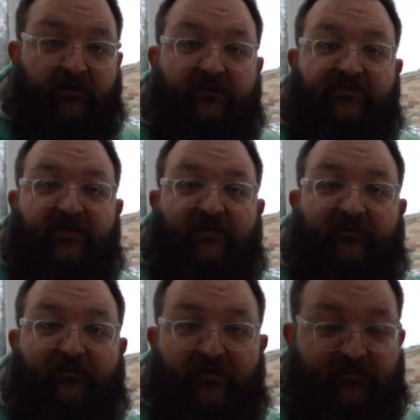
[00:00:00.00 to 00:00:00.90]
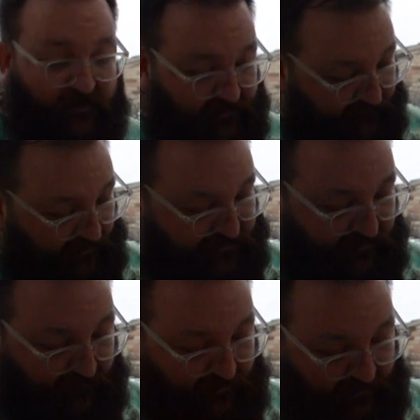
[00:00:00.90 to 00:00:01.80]
So if the most played frets
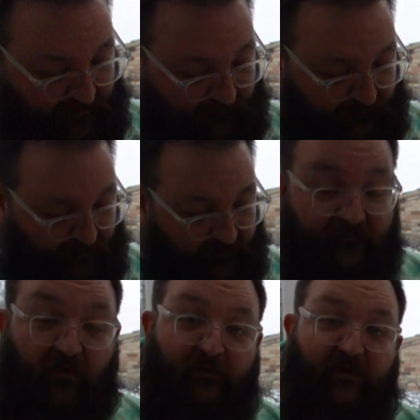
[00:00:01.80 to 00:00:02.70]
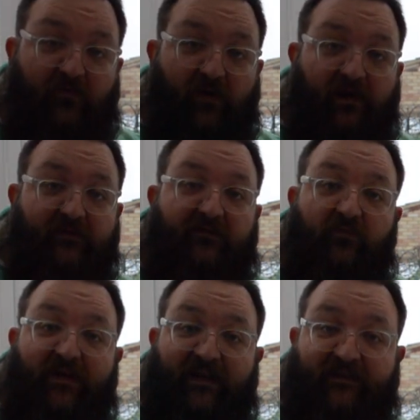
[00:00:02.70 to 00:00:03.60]
are up here and they've got a bit of wear, they're a
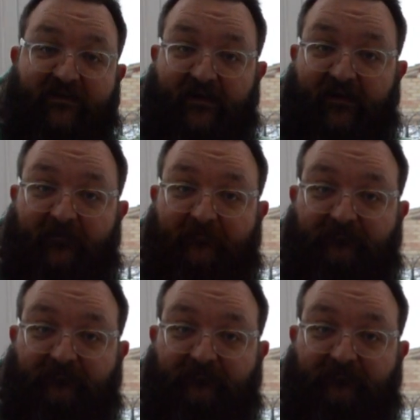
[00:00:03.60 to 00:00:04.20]
widdly diddlier.